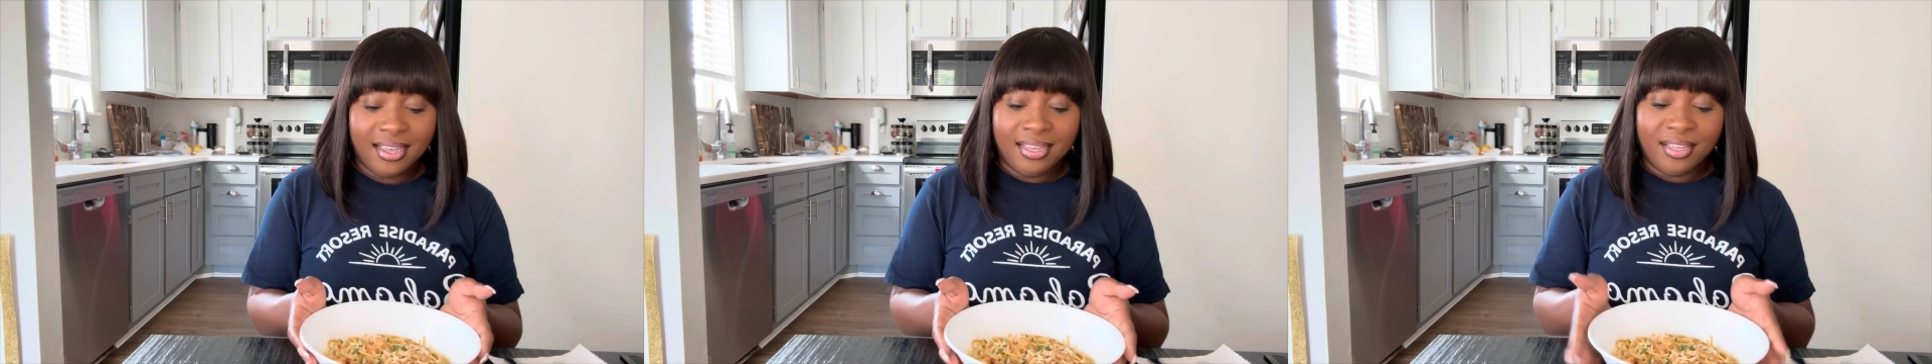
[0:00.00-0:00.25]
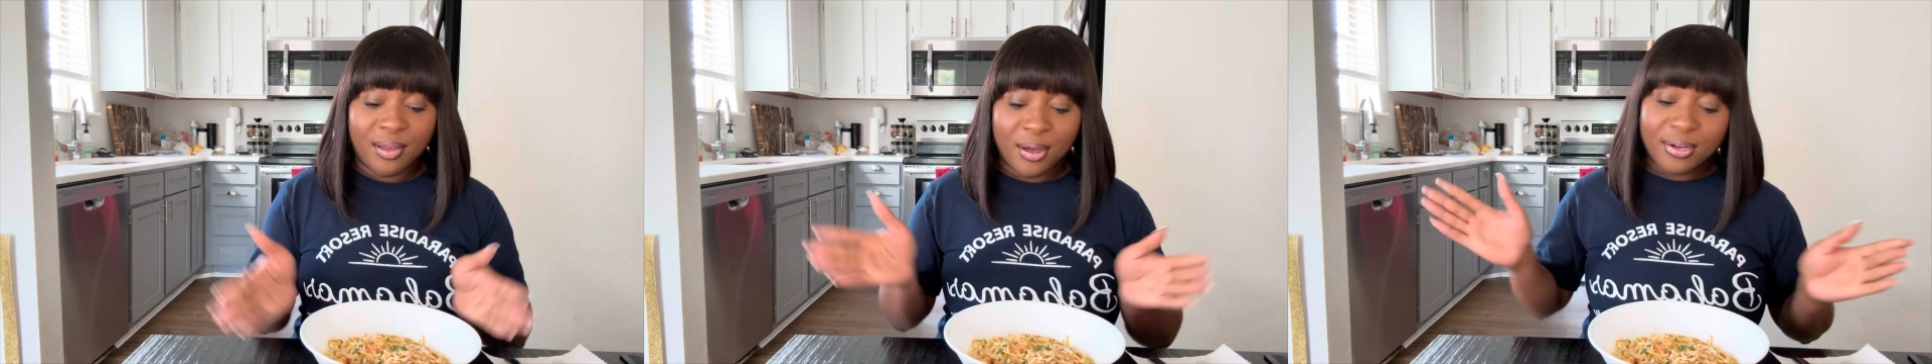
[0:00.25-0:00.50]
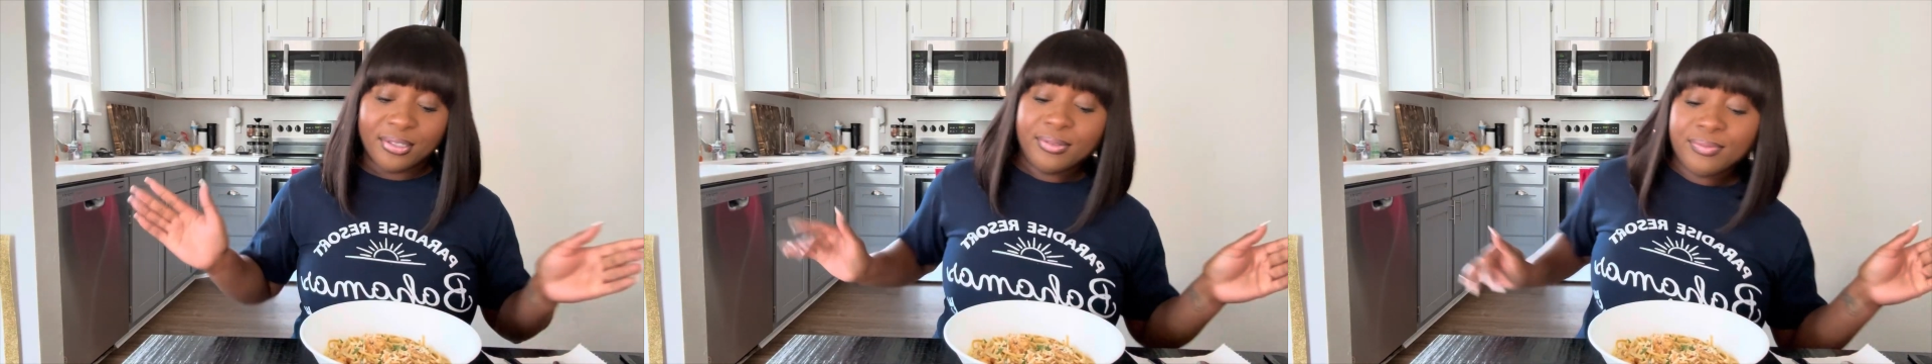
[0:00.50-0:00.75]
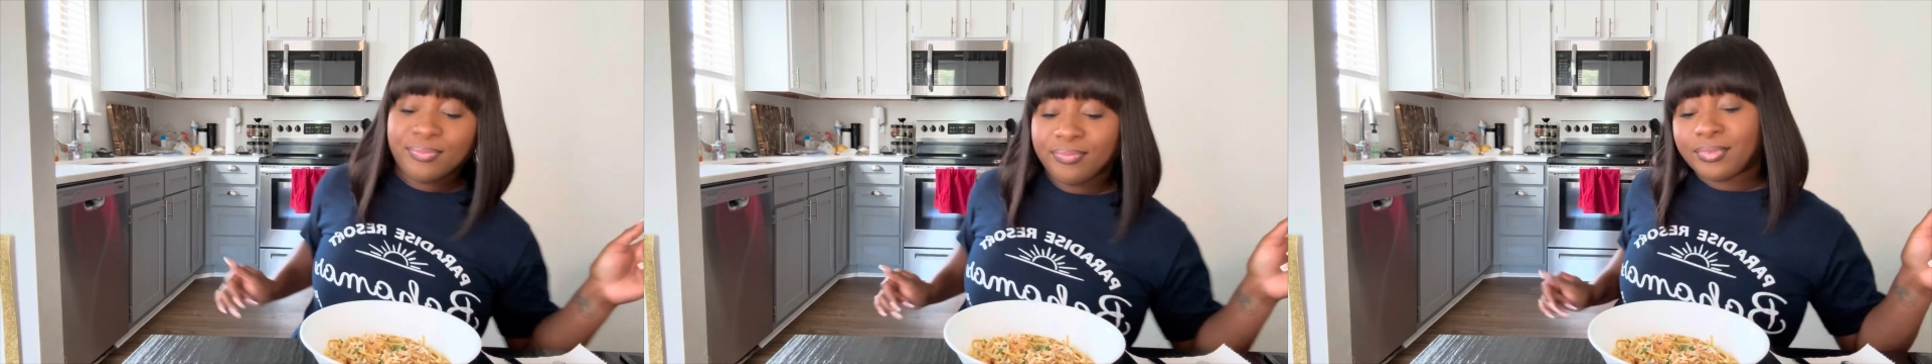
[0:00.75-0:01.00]
Y'all,
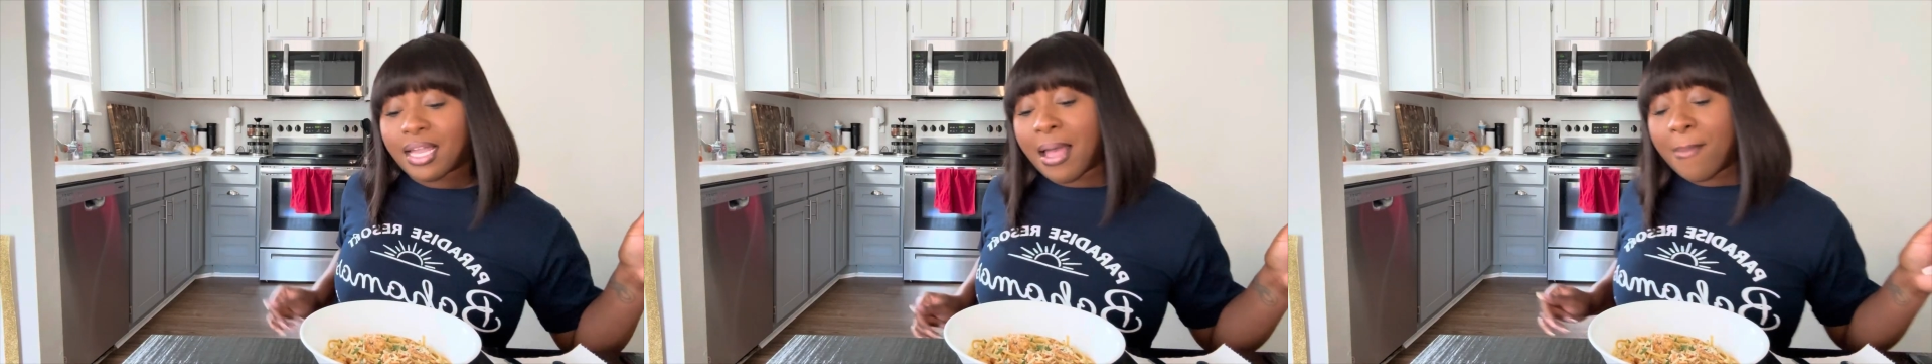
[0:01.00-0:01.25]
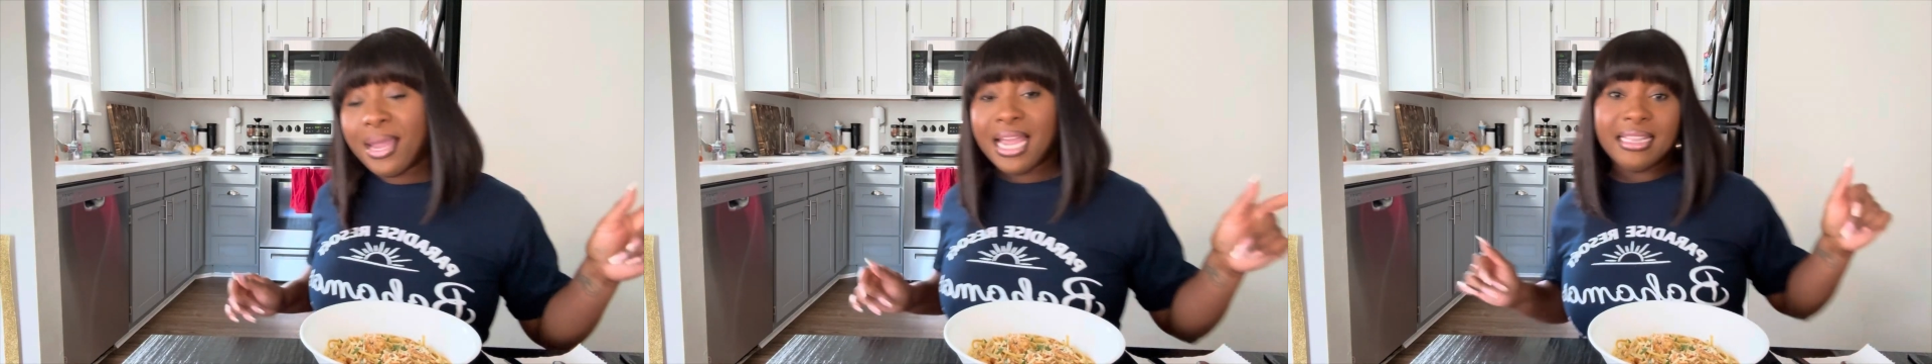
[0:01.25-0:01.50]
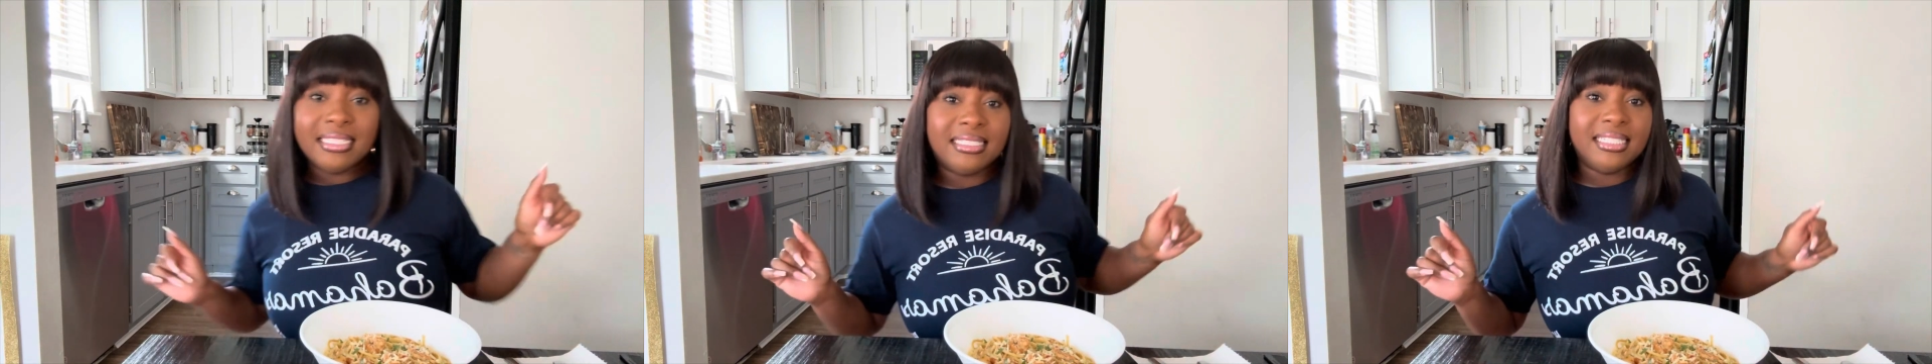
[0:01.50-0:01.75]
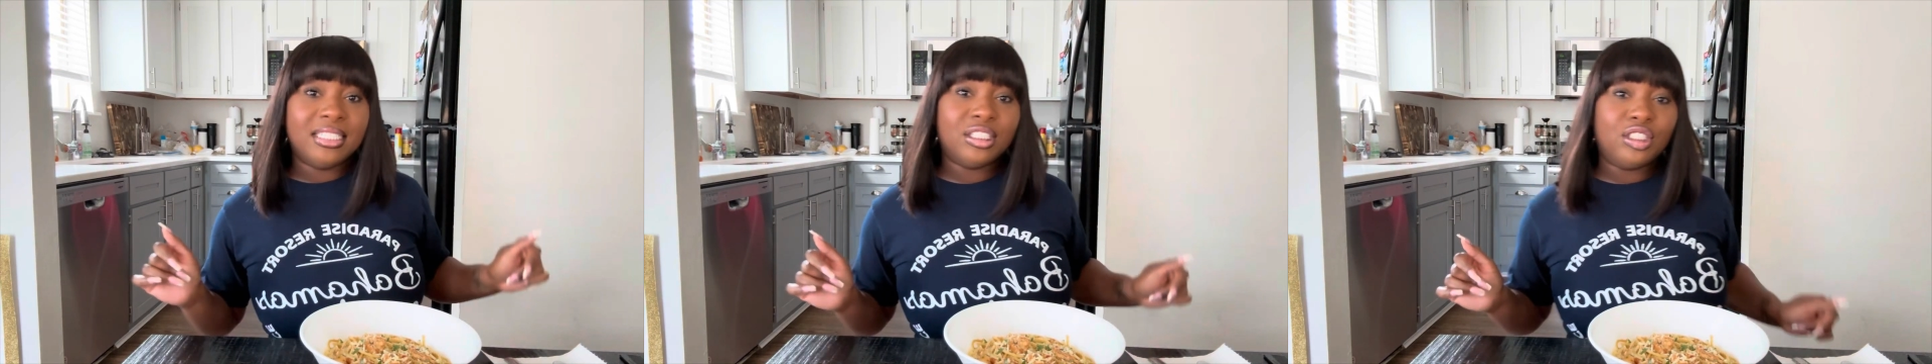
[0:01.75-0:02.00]
I made this
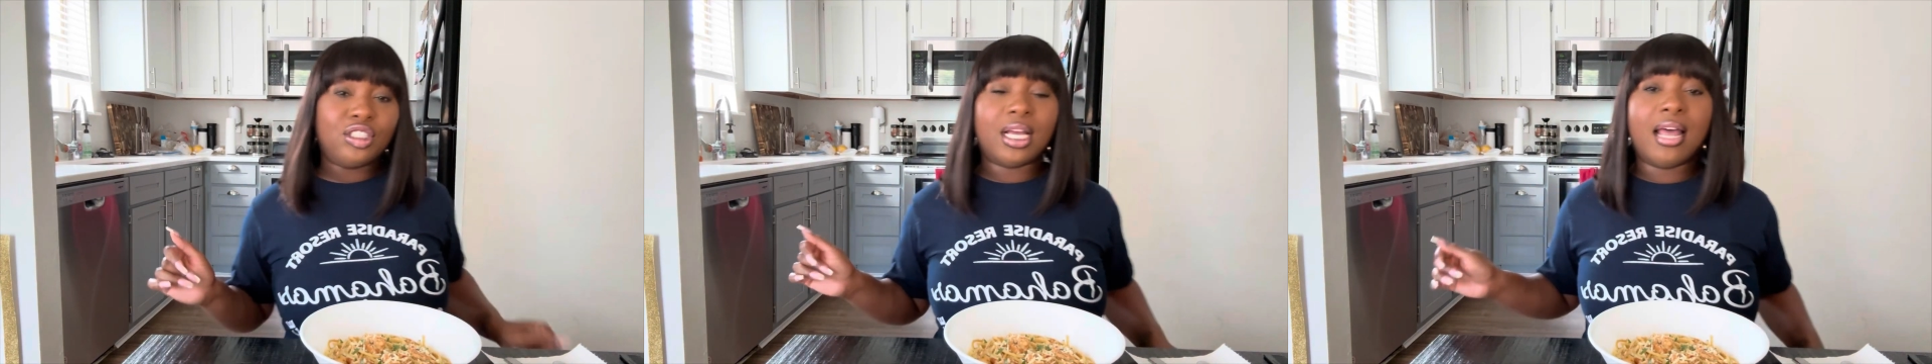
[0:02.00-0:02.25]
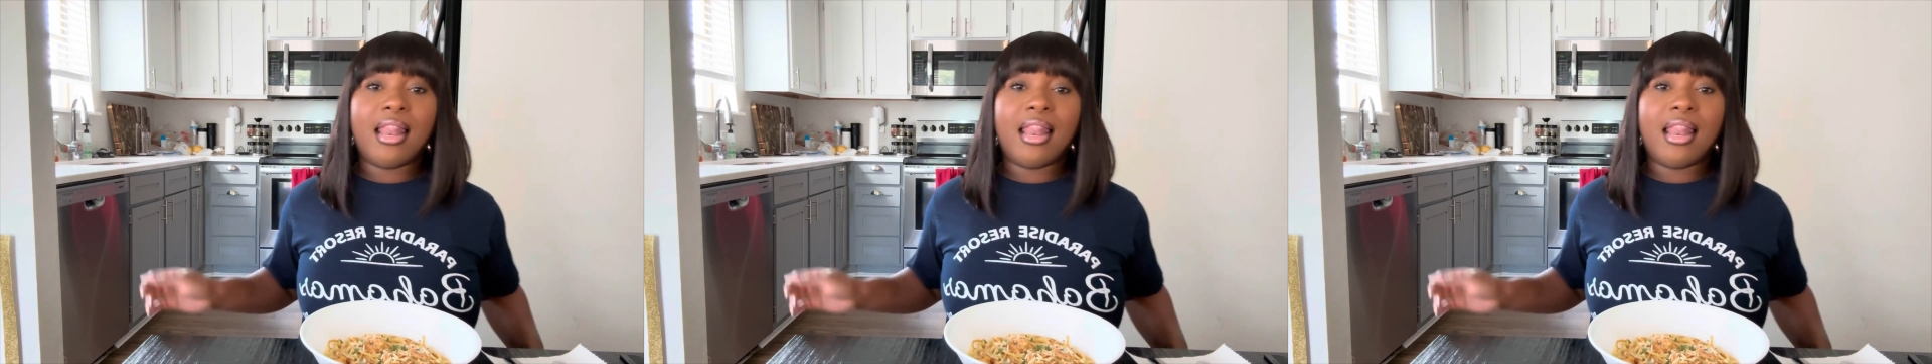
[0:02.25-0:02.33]
dish